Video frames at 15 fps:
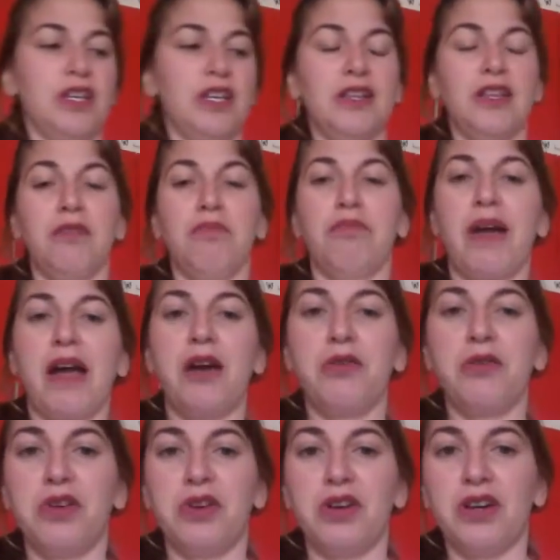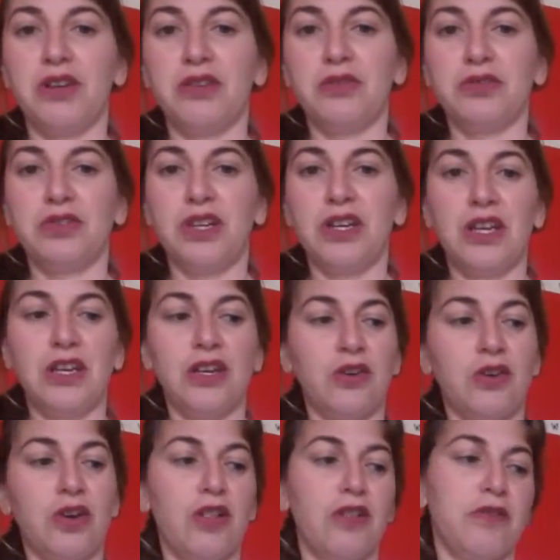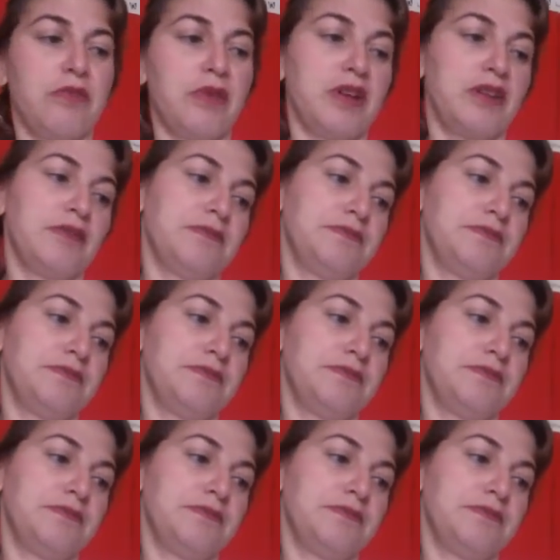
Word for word: in the powder i'm using inner health but